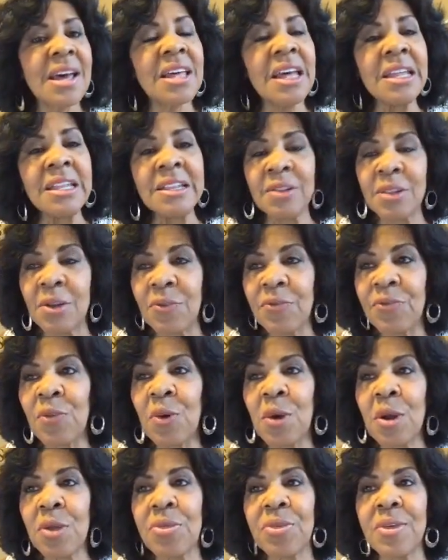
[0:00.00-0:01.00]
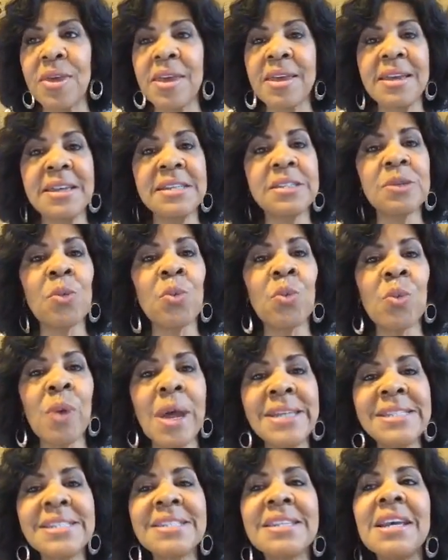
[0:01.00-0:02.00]
And the fourth thing is
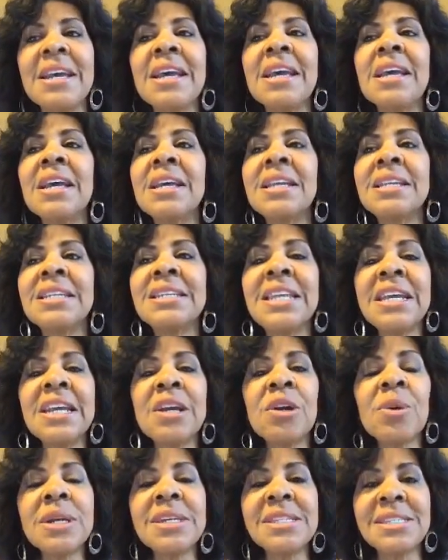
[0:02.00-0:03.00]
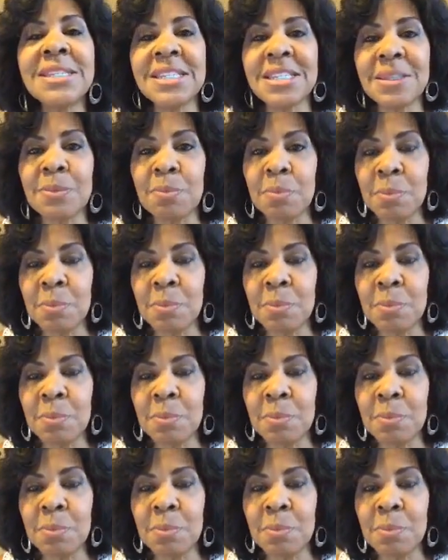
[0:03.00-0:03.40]
rest decreases